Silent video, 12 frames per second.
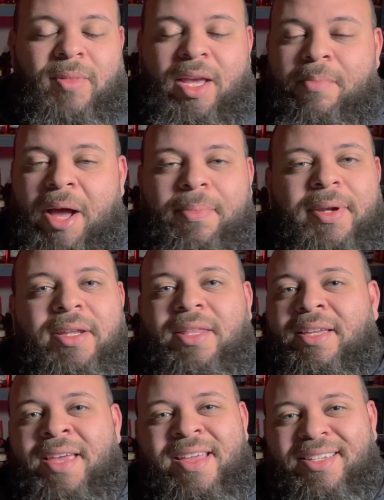in my opinion,
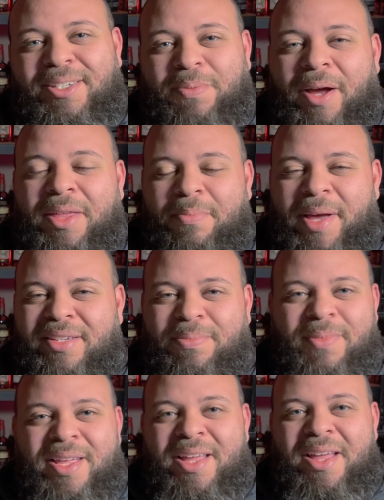this is probably the best
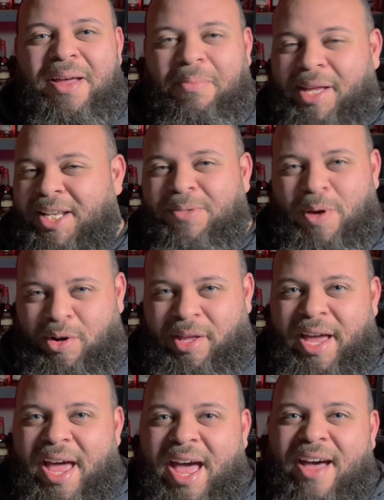Blanton's bottle
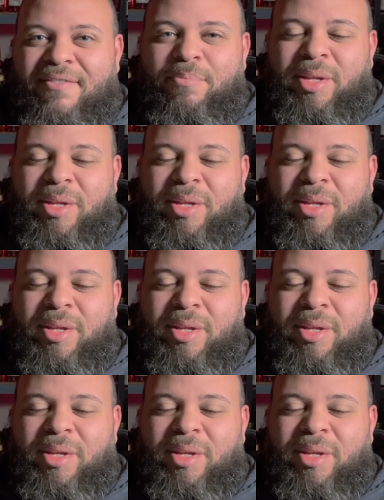I have,